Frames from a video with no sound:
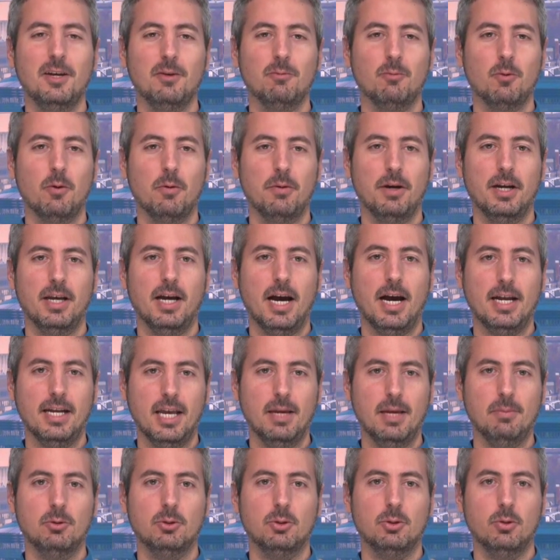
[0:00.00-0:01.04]
we were
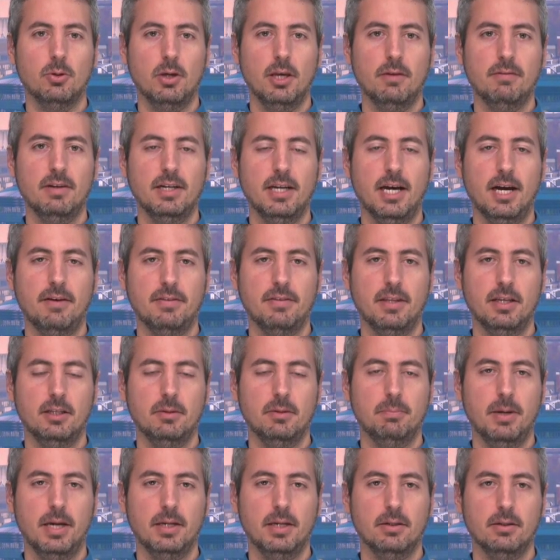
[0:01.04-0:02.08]
unable to even have the
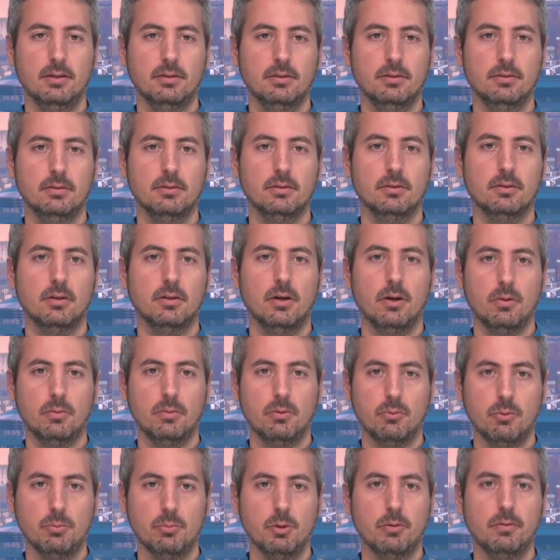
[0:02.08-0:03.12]
debate on, on
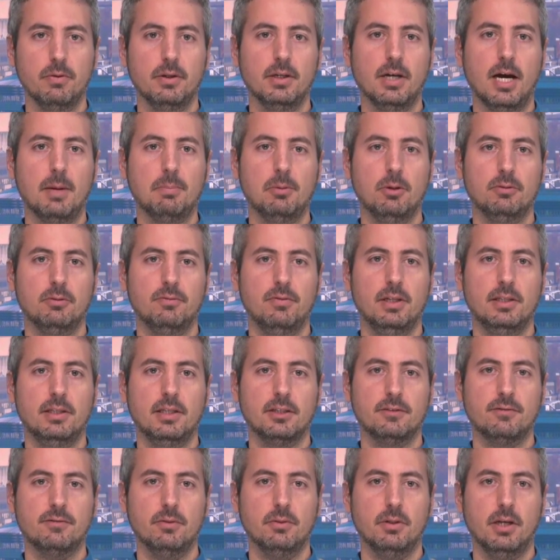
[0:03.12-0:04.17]
removing upload
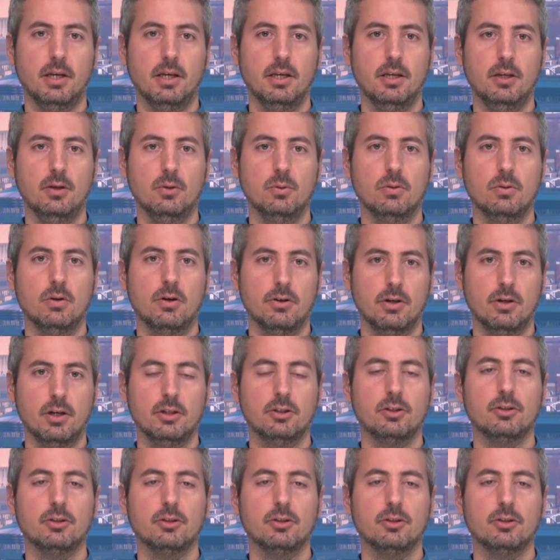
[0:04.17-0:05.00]
filters from the EU or not.